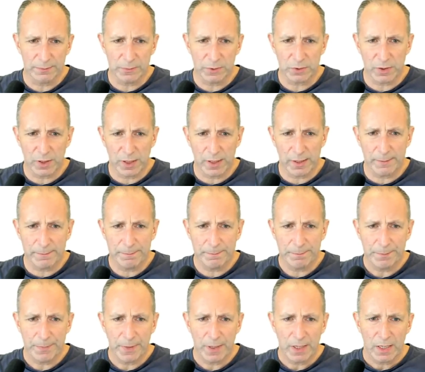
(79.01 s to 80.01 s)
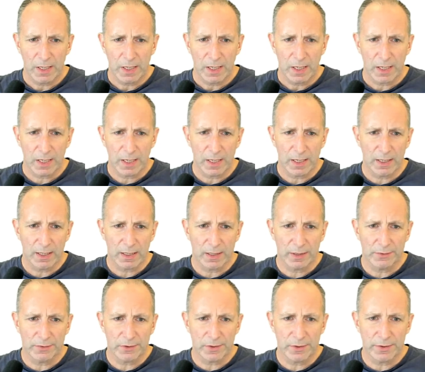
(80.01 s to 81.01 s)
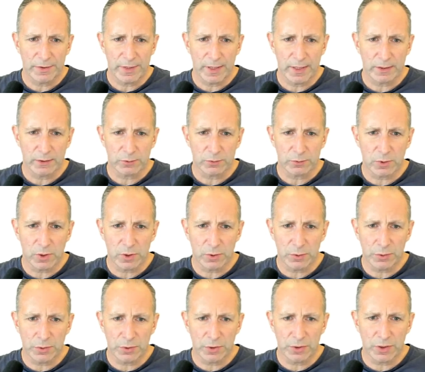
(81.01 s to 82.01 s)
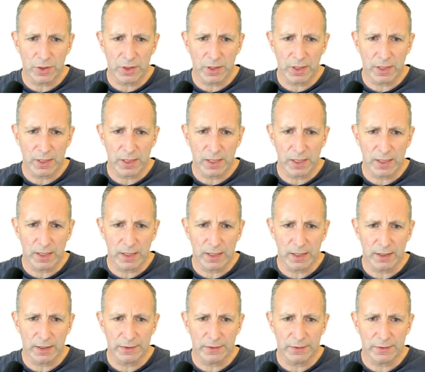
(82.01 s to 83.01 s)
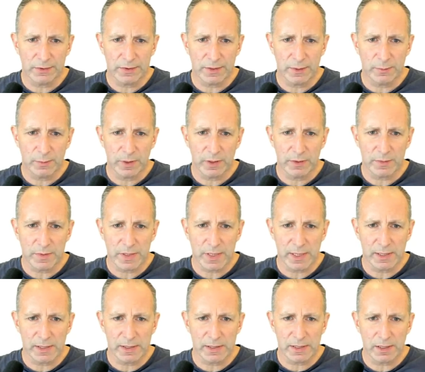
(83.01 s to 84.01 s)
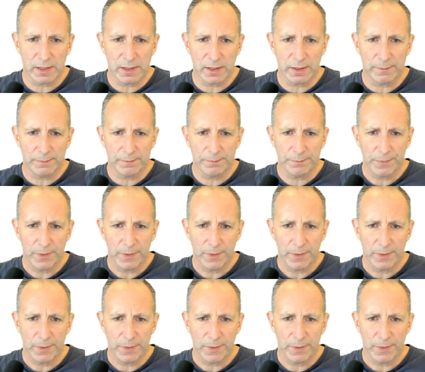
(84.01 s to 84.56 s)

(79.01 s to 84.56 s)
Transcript: Crime, and then growth, and then we have sell time